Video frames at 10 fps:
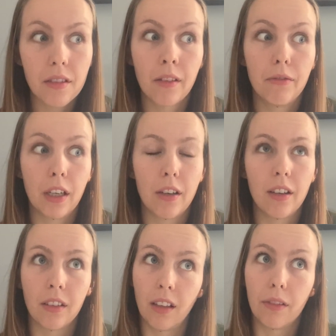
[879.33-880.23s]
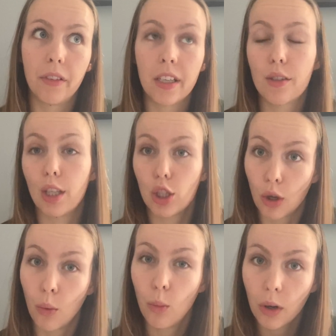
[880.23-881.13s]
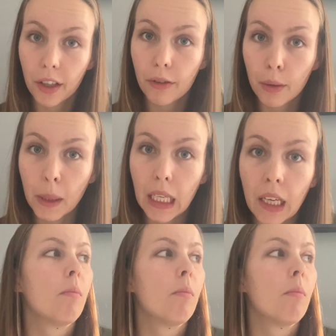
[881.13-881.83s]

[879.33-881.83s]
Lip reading: I've figured out a lot of things that don't work for me,